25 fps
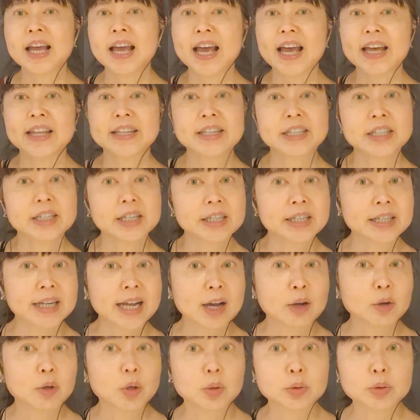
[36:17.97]
and it can
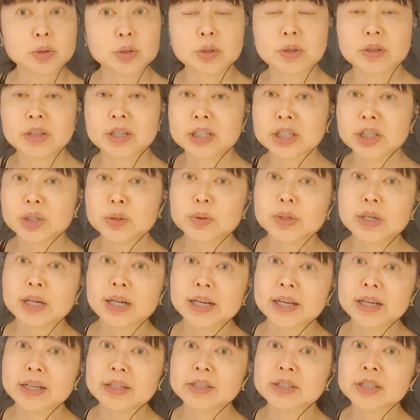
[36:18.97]
now go to the
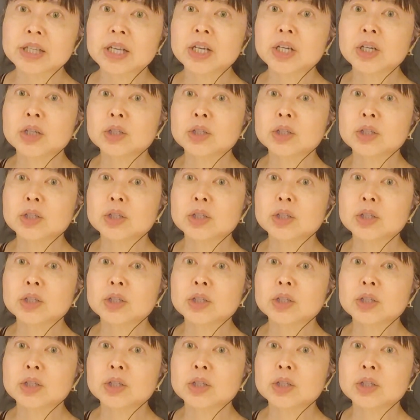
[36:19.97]
nucleus